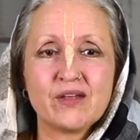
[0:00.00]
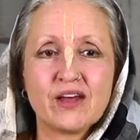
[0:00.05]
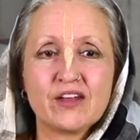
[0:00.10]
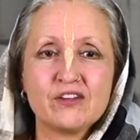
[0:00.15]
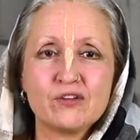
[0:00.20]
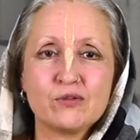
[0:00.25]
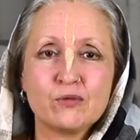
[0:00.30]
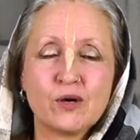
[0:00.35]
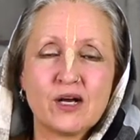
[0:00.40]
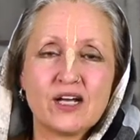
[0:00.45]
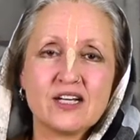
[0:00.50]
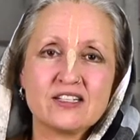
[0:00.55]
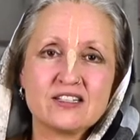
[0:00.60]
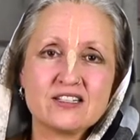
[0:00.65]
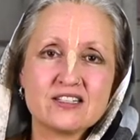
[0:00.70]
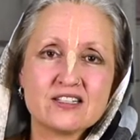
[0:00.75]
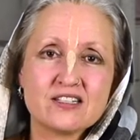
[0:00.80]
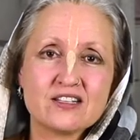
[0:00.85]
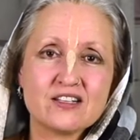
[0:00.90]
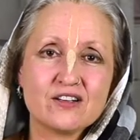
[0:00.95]

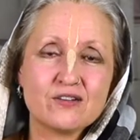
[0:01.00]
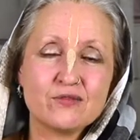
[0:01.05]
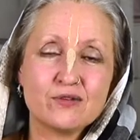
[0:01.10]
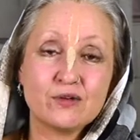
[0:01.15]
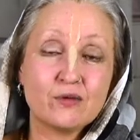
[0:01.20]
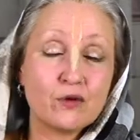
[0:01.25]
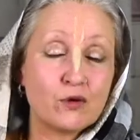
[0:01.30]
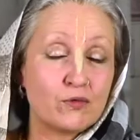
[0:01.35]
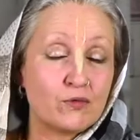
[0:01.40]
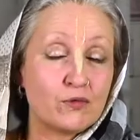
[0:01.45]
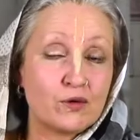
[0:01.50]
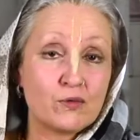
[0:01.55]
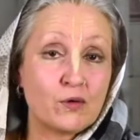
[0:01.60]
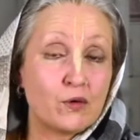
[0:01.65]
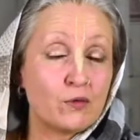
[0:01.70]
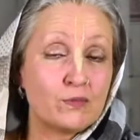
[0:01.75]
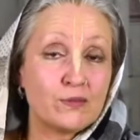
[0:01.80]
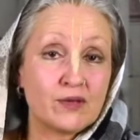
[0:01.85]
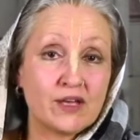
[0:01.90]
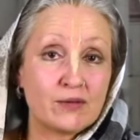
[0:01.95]
otherwise we
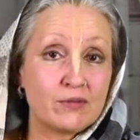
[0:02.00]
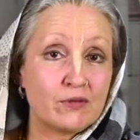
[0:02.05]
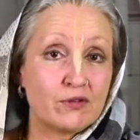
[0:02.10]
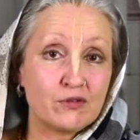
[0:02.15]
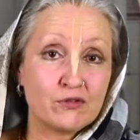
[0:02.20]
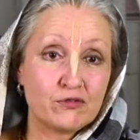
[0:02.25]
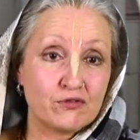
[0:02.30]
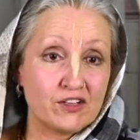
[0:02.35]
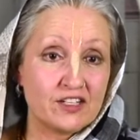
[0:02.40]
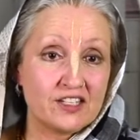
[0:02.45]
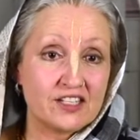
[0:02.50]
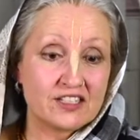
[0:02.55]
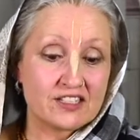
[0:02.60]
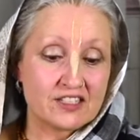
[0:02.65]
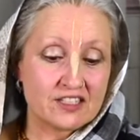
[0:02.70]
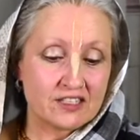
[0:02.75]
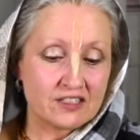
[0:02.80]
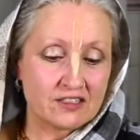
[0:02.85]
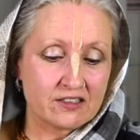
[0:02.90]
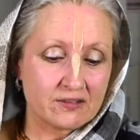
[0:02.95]
won't be able to
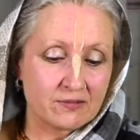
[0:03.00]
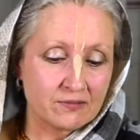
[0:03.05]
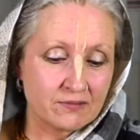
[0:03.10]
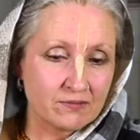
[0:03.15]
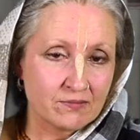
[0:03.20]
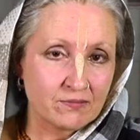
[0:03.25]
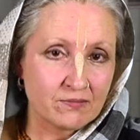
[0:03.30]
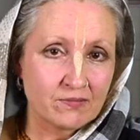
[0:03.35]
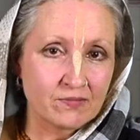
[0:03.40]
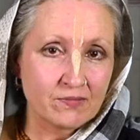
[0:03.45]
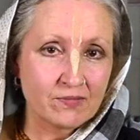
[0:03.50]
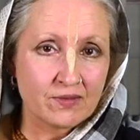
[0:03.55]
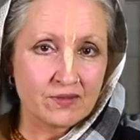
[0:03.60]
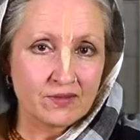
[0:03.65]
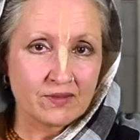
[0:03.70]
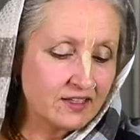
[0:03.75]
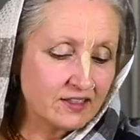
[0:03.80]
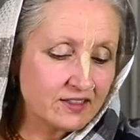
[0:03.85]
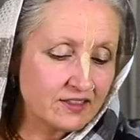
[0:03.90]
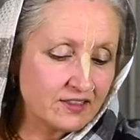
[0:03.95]
finish it.
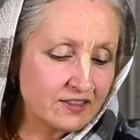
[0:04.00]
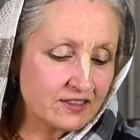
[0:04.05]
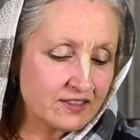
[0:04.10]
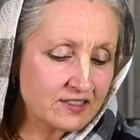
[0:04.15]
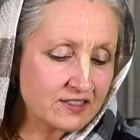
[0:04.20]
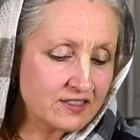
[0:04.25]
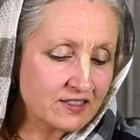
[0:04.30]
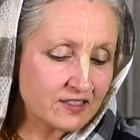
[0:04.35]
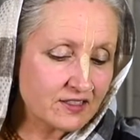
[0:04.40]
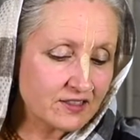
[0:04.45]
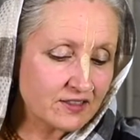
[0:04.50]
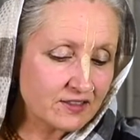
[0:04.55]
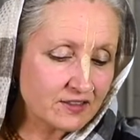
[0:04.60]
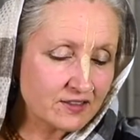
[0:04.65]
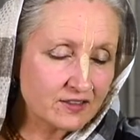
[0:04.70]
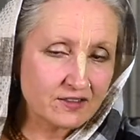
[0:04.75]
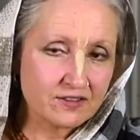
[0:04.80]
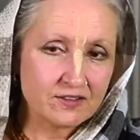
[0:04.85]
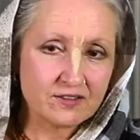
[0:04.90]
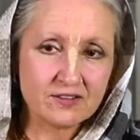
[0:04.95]
This
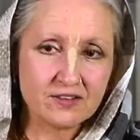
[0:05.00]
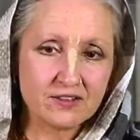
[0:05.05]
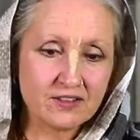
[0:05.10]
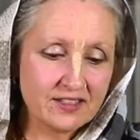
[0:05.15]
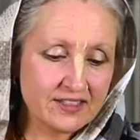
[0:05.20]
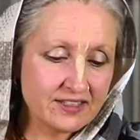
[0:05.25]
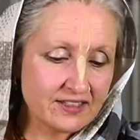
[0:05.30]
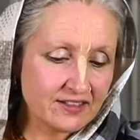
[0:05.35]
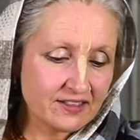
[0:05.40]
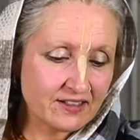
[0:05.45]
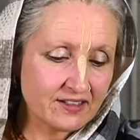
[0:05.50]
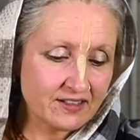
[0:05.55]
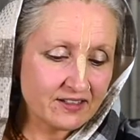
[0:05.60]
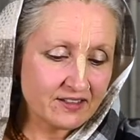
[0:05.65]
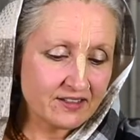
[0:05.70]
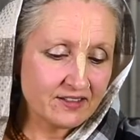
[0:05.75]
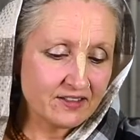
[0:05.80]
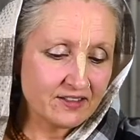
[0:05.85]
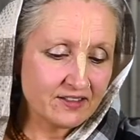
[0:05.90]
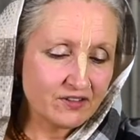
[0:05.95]

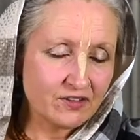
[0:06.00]
little